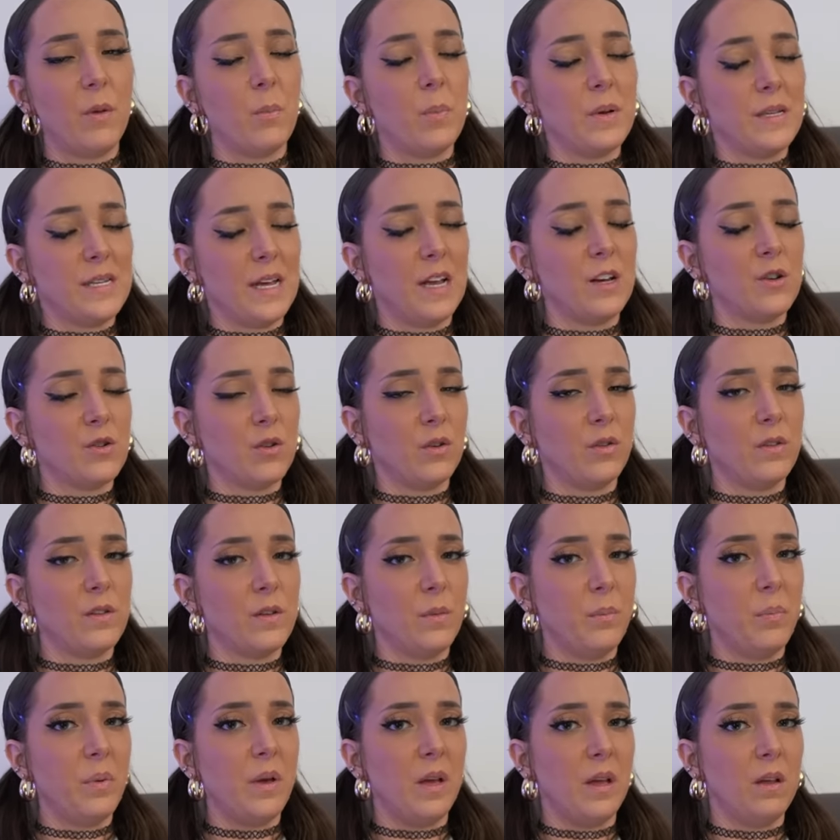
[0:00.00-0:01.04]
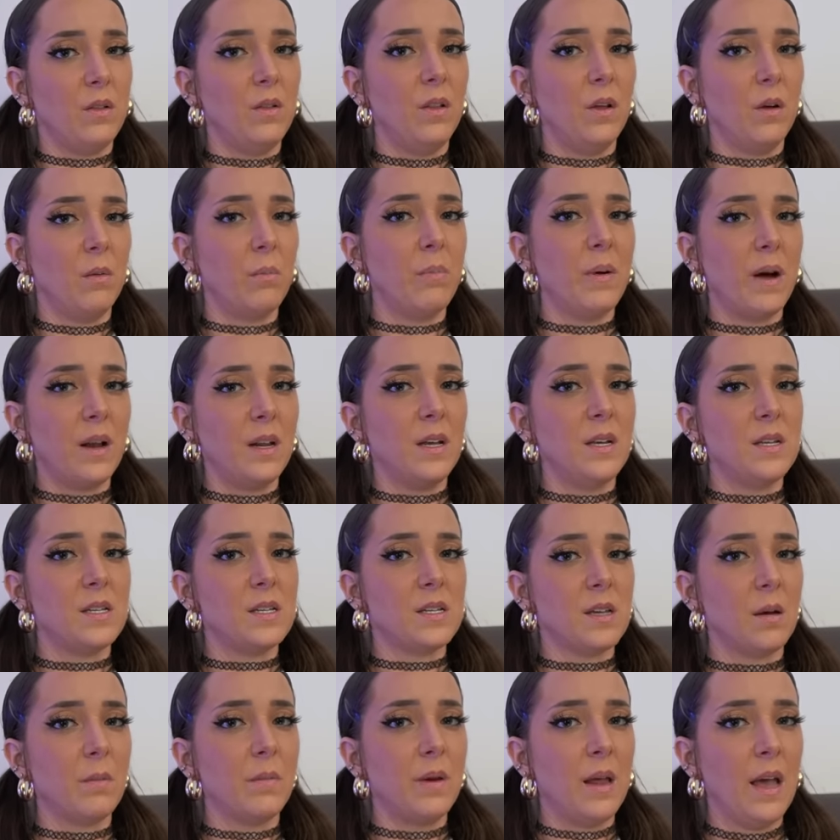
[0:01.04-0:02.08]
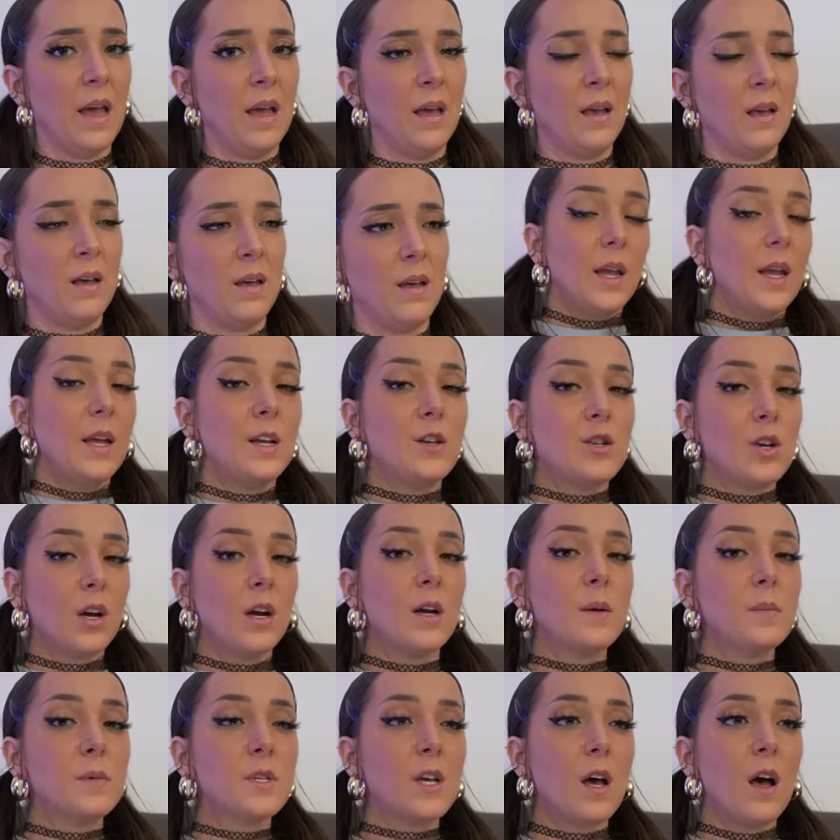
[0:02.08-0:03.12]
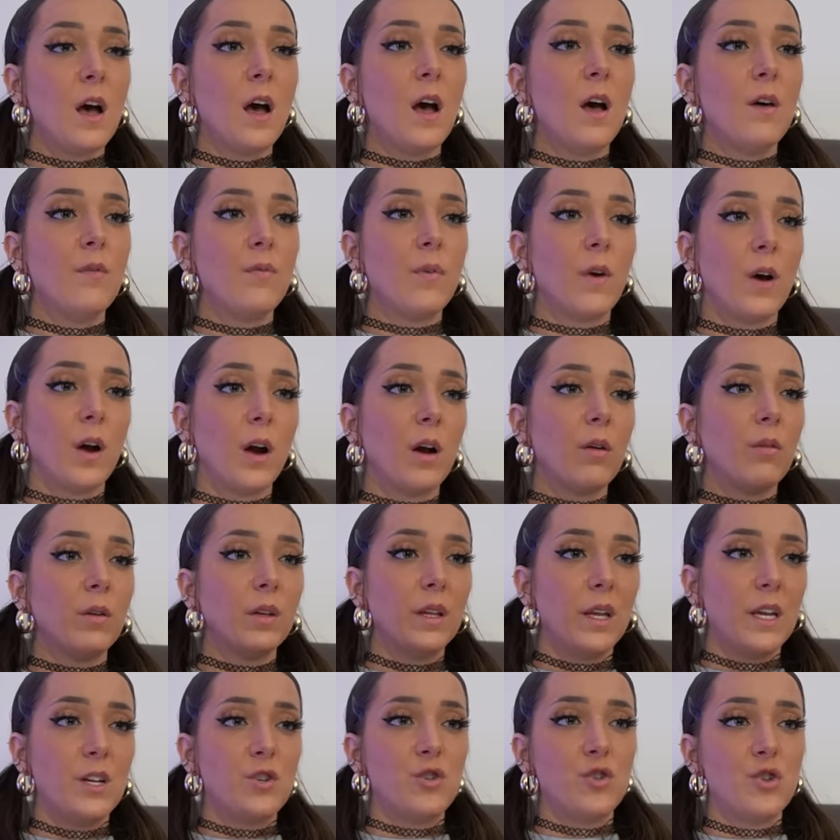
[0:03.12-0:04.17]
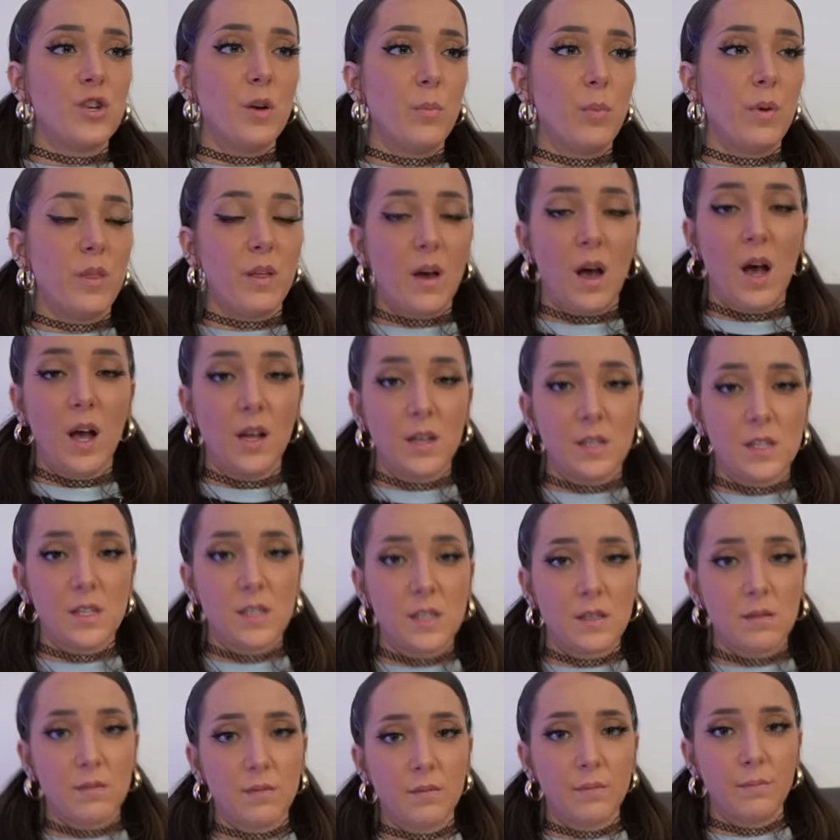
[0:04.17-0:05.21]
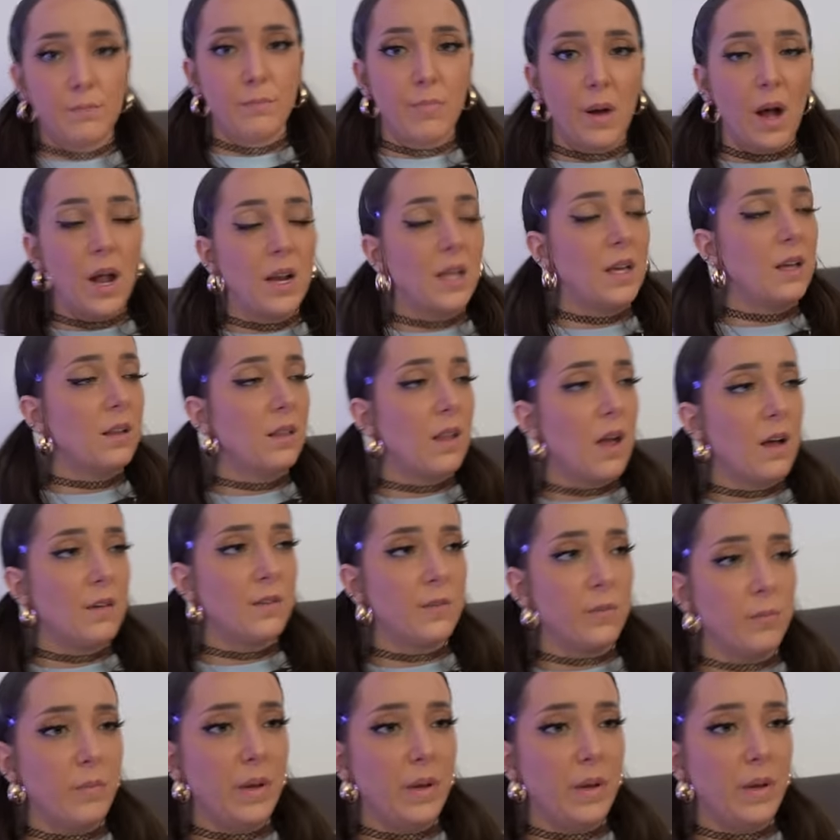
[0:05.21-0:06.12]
the potential to be little buddies someday. In terms of her relationship with us, Bunny loves